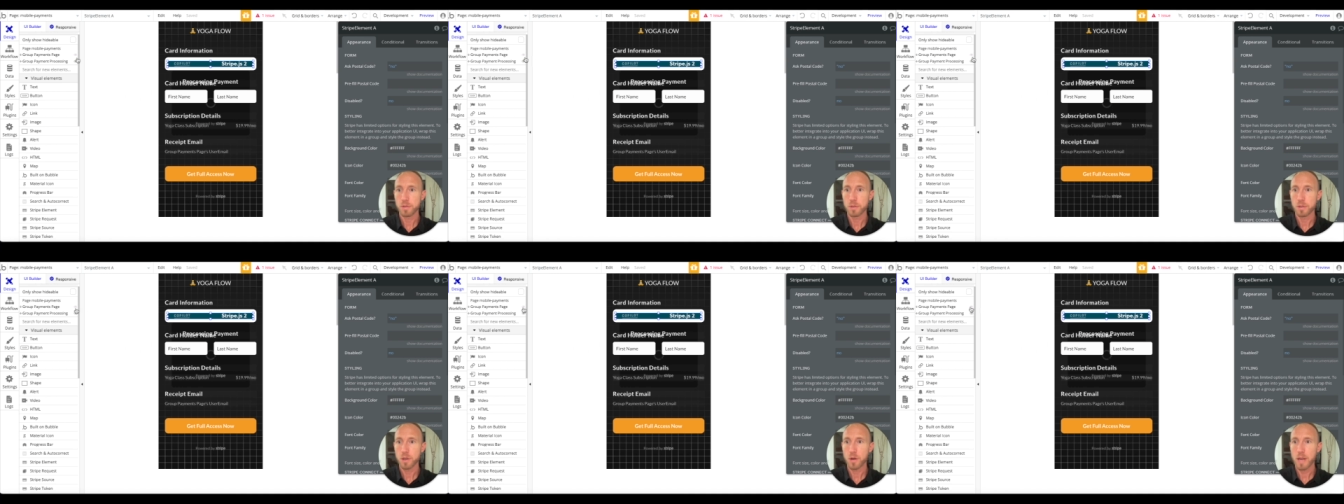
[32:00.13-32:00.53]

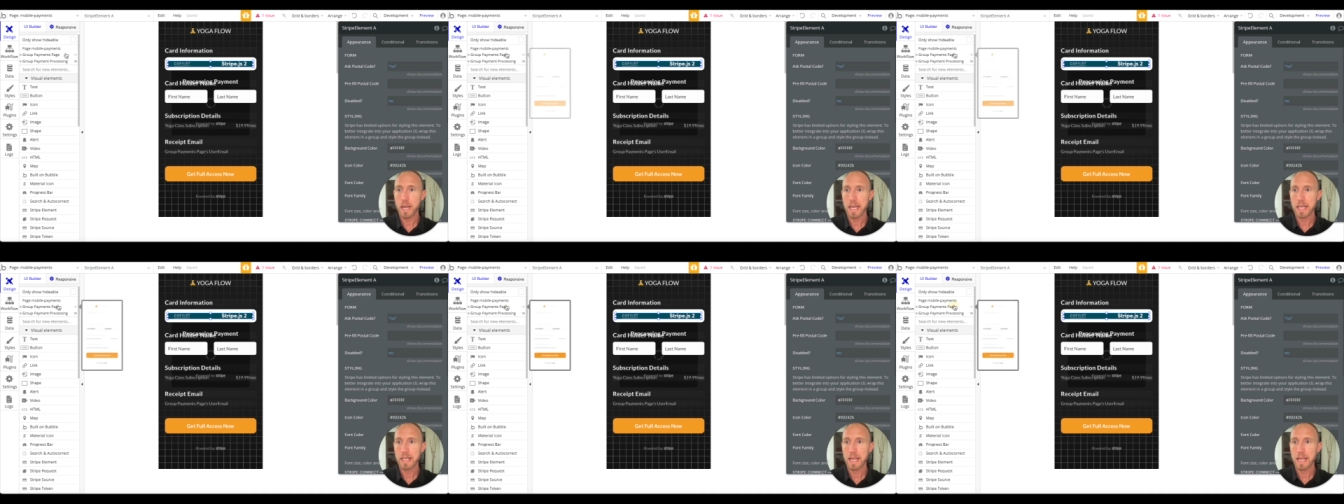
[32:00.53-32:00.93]
go
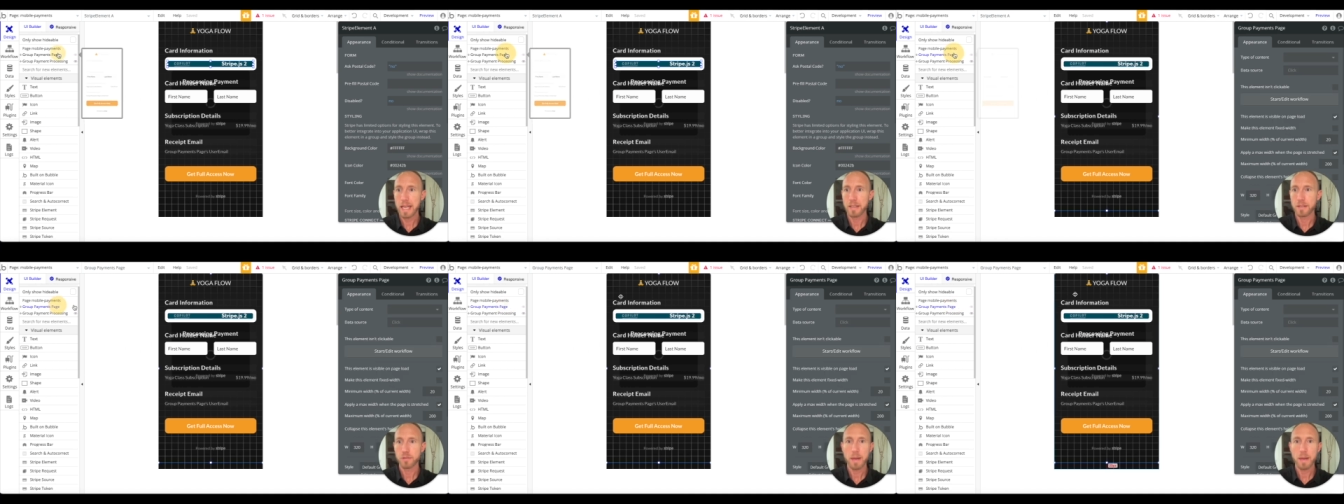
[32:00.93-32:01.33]
ahead
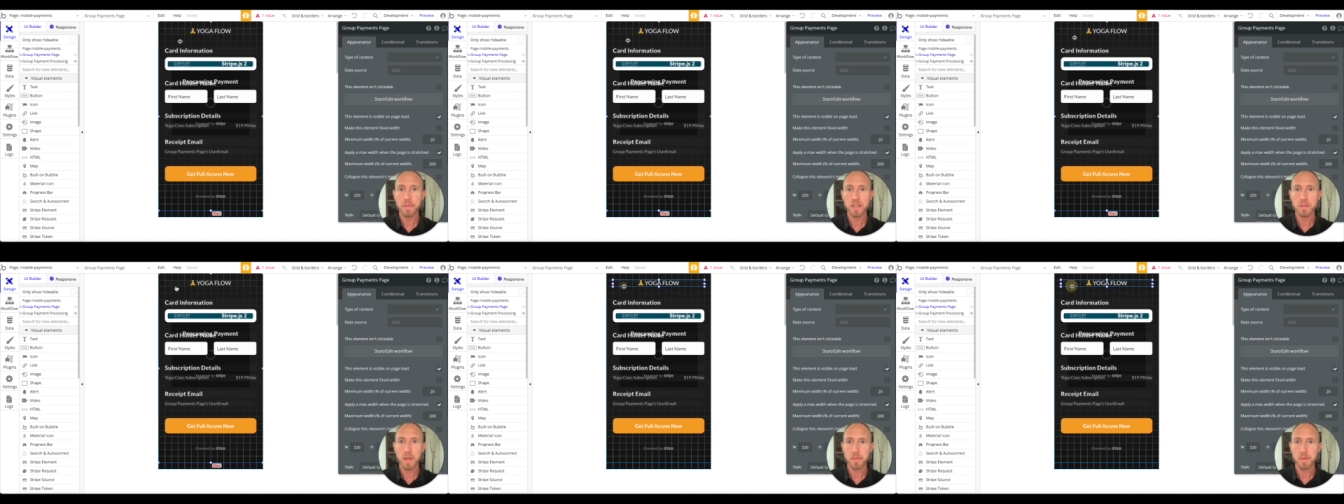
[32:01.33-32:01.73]
and grab this
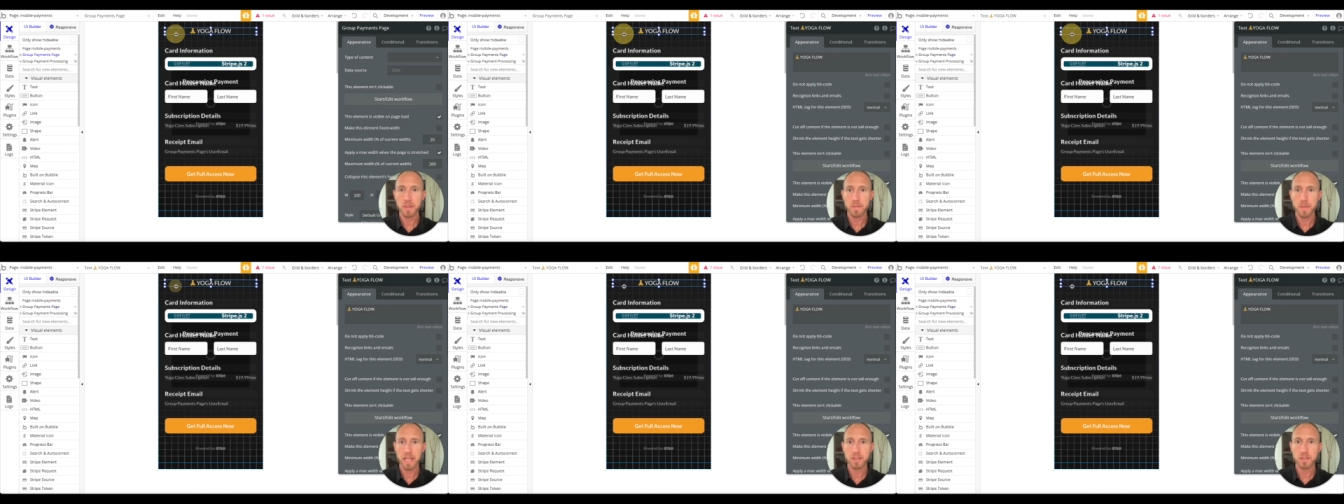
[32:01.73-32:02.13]
payments
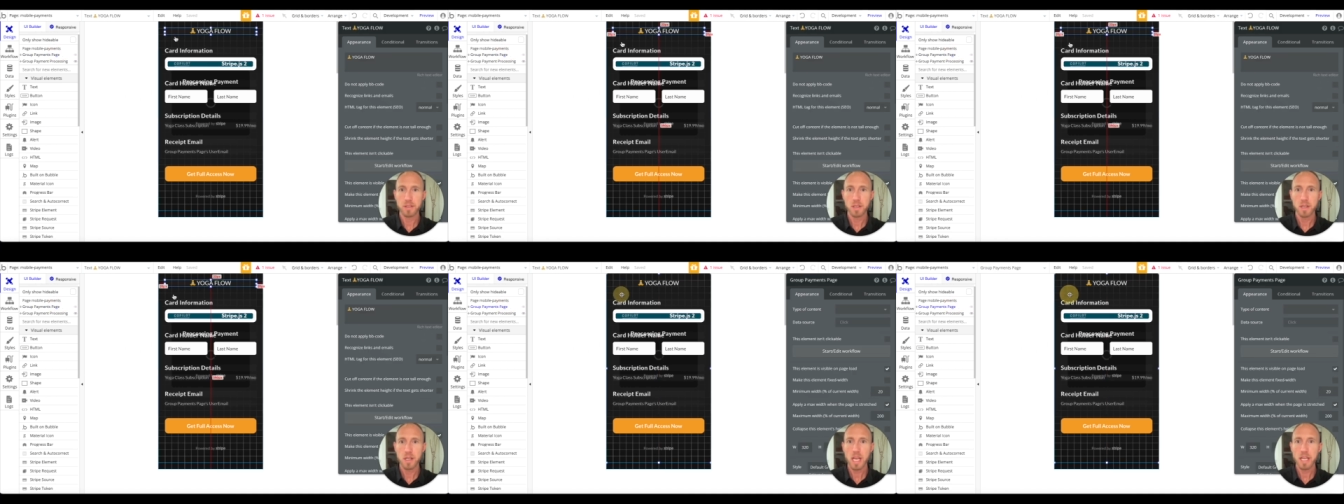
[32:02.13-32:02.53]
page
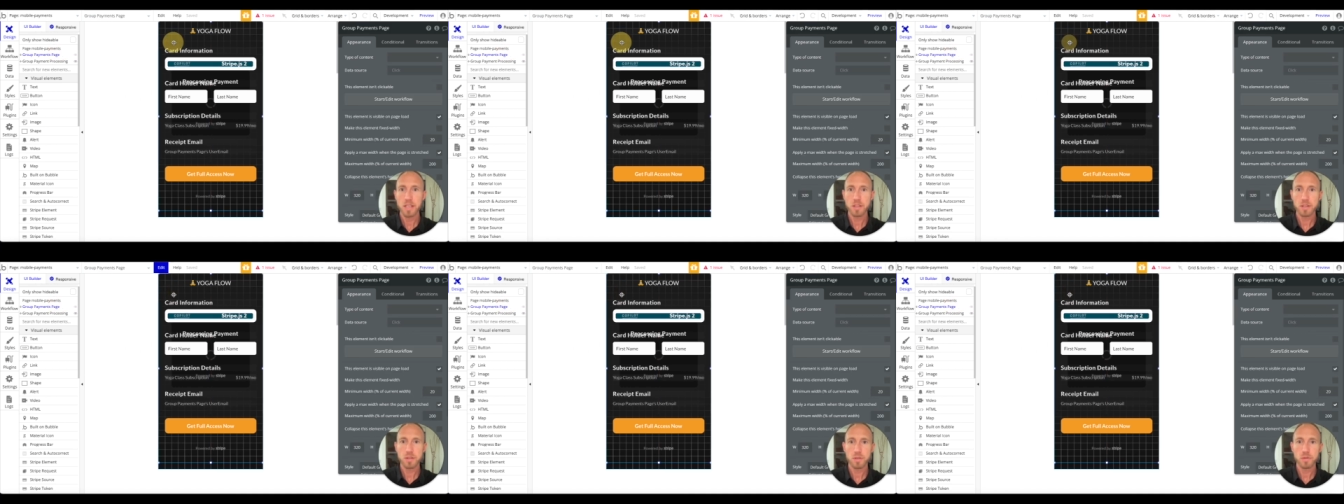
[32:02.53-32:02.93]
and
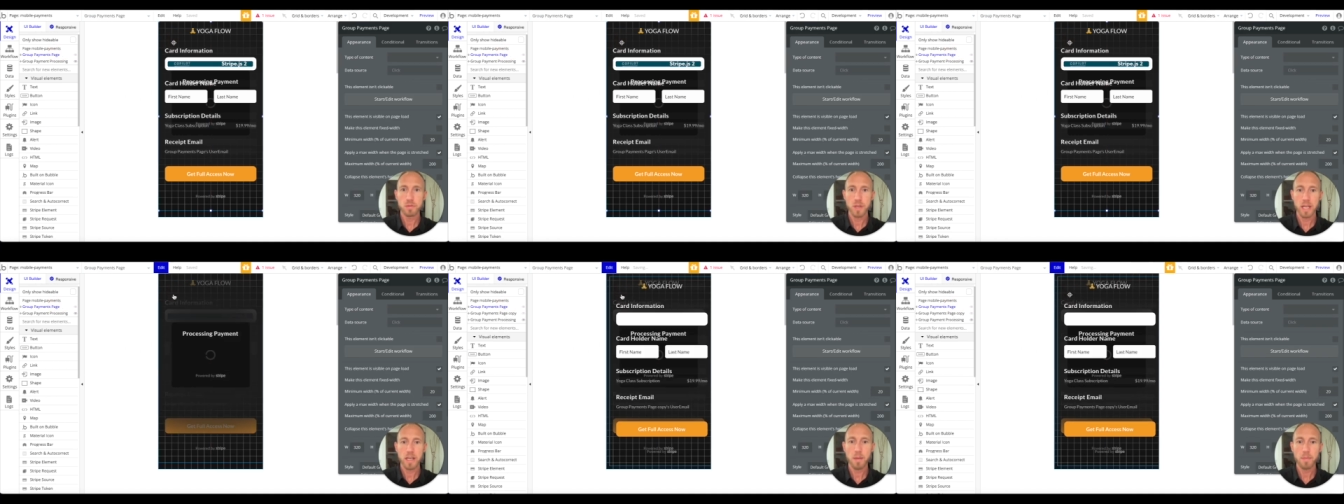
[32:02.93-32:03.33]
just do
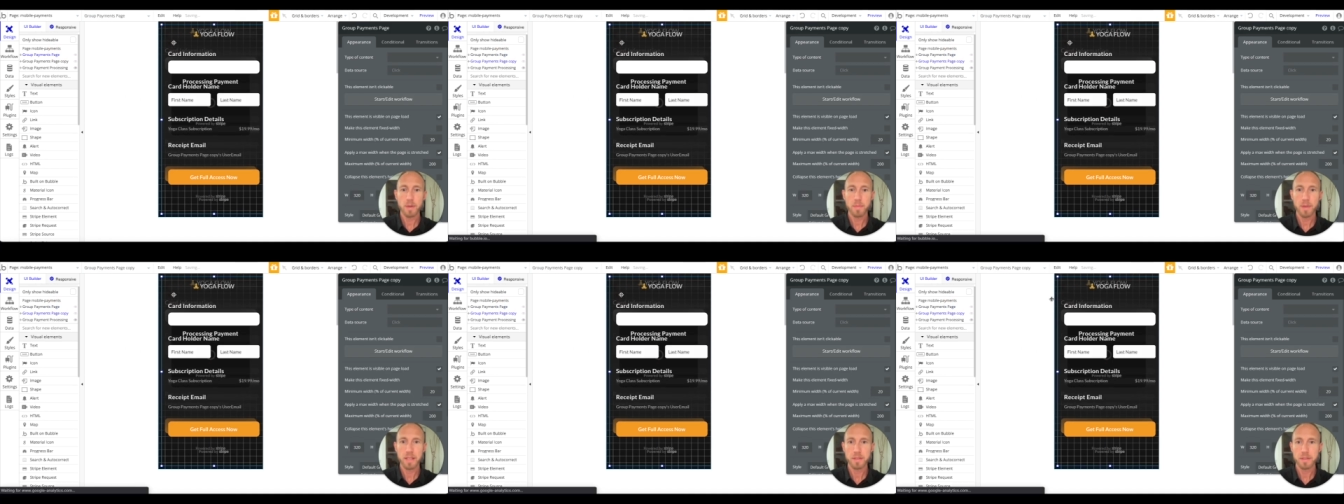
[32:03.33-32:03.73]
a copy
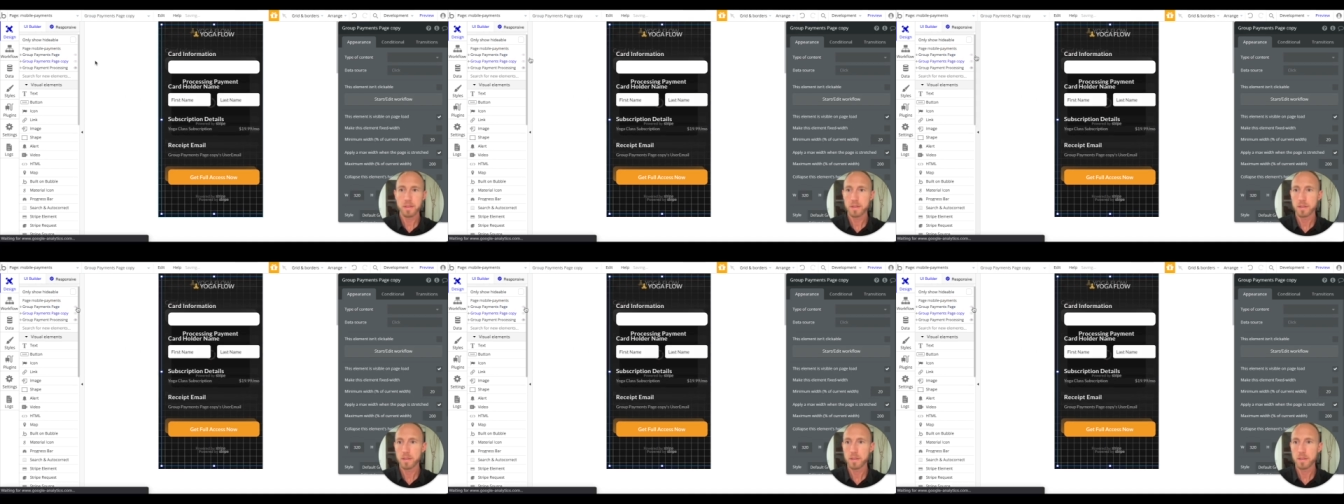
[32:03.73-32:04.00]
paste